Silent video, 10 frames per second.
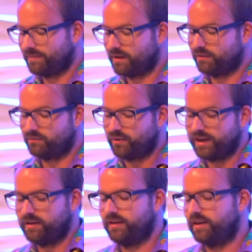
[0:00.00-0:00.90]
got
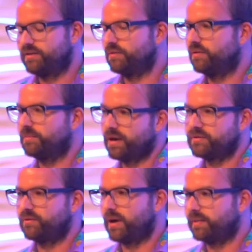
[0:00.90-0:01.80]
rendered into the
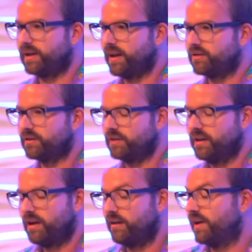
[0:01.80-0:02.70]
browser application.
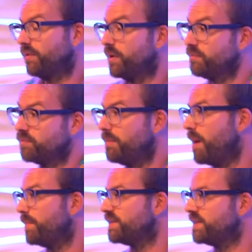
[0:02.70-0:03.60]
If anyone
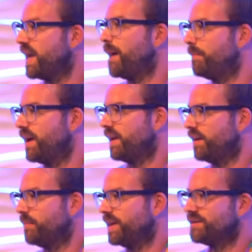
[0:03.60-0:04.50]
remembers the embed
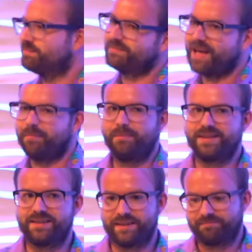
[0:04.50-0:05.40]
element, yeah,
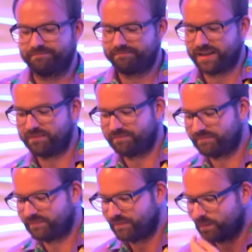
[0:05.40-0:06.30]
basically that
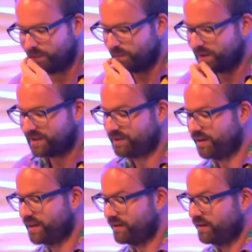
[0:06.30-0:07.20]
was the
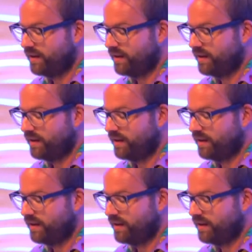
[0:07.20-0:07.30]
thing.